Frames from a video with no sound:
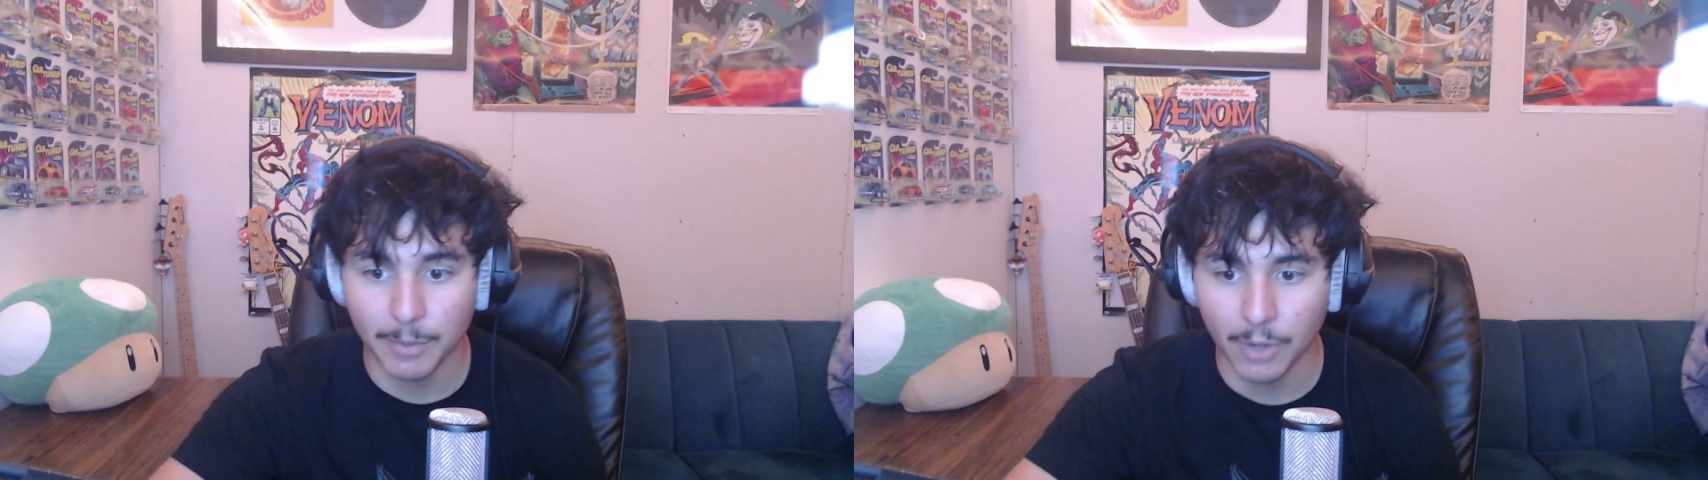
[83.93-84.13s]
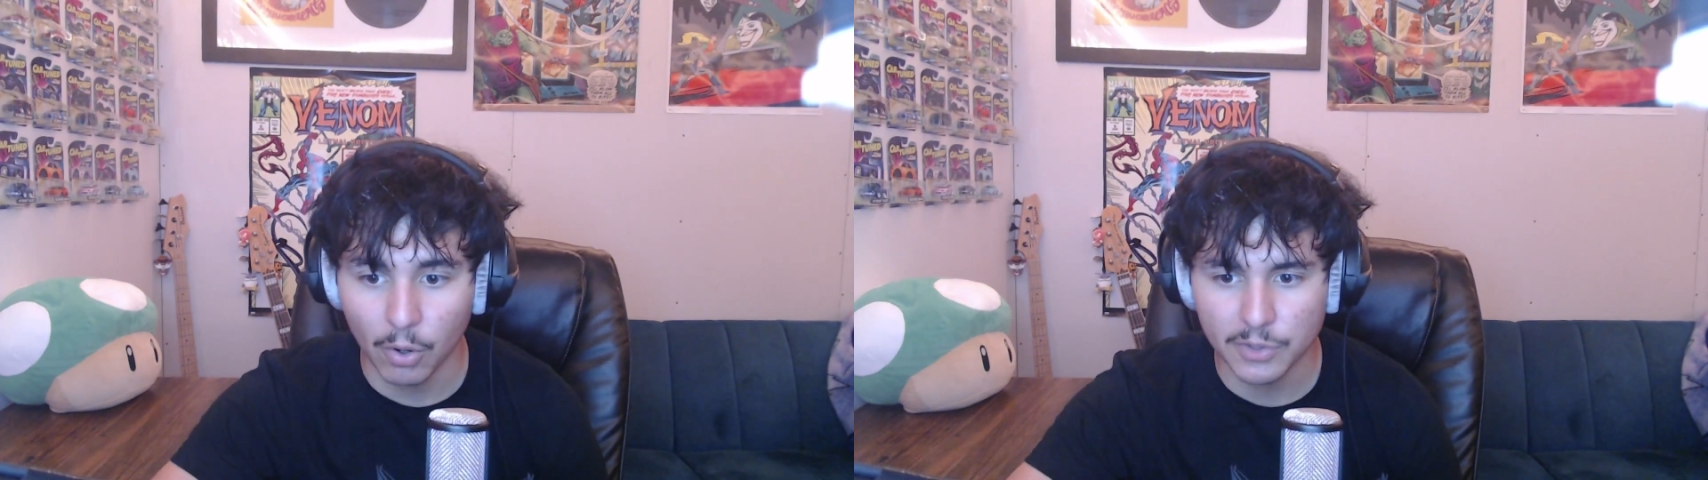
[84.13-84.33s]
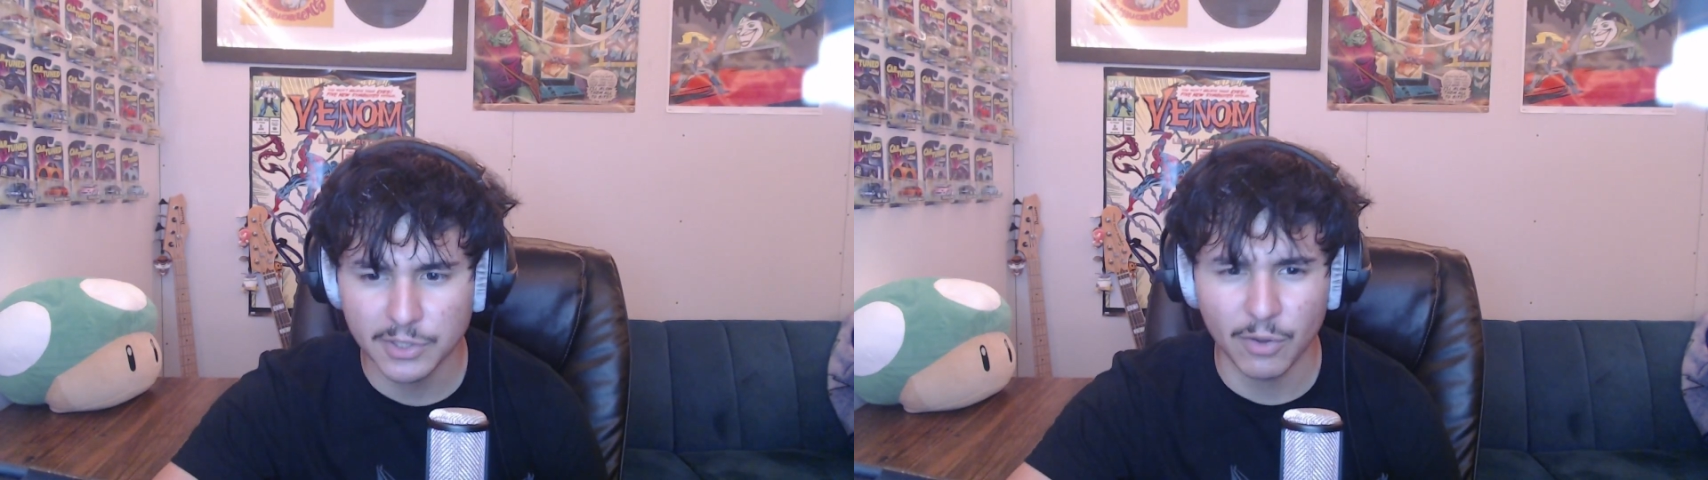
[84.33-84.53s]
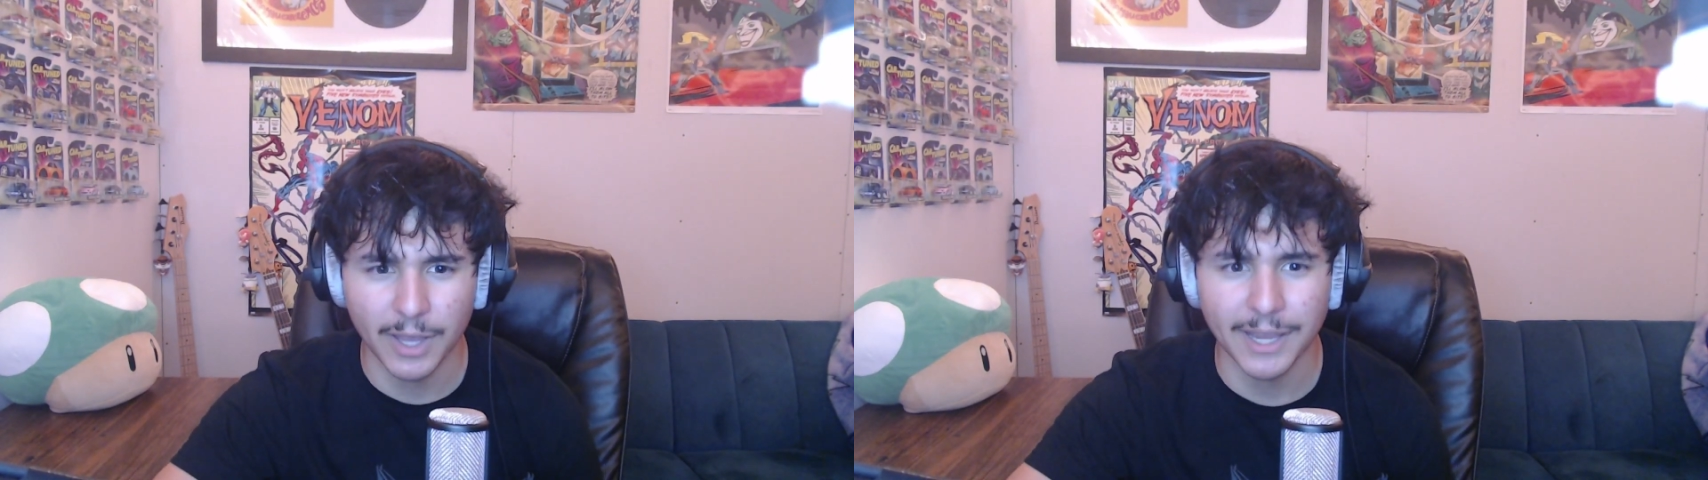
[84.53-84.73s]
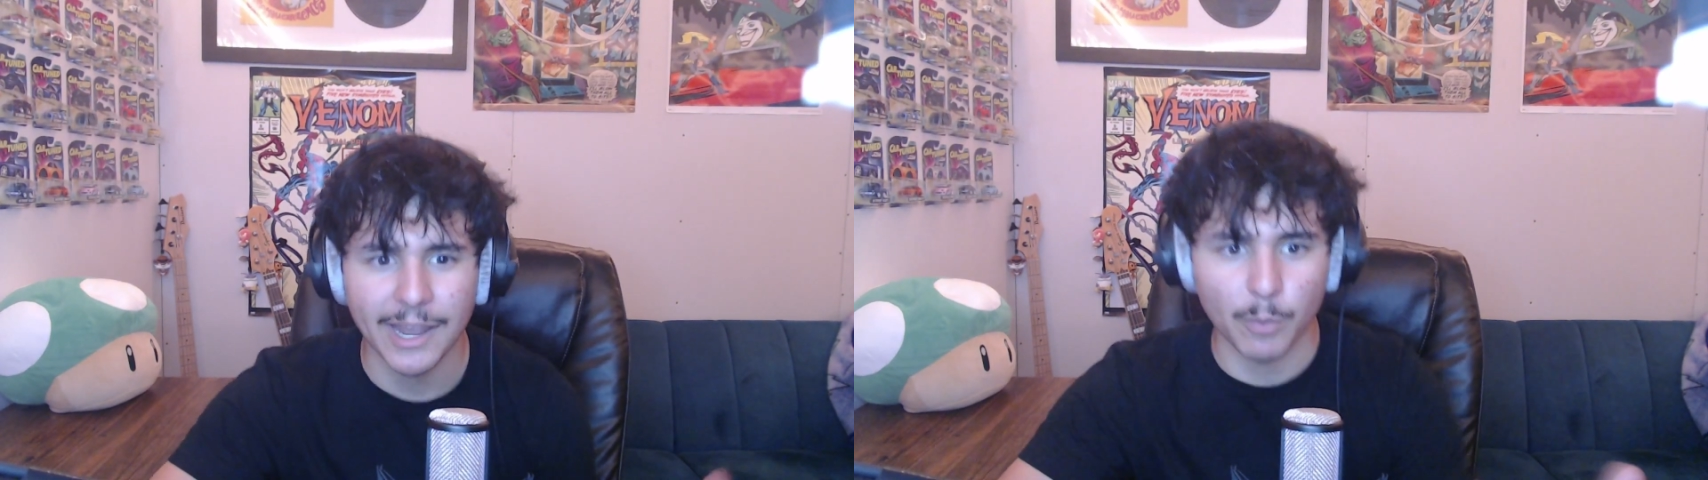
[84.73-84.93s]
but also
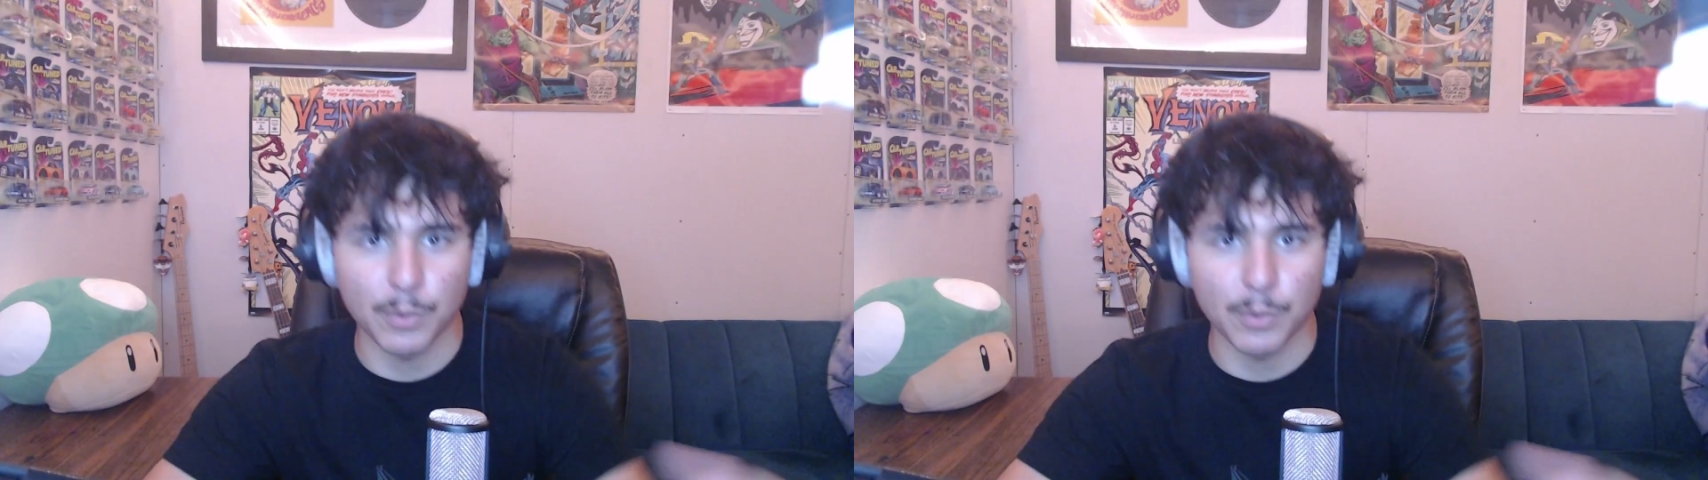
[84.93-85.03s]
it can help you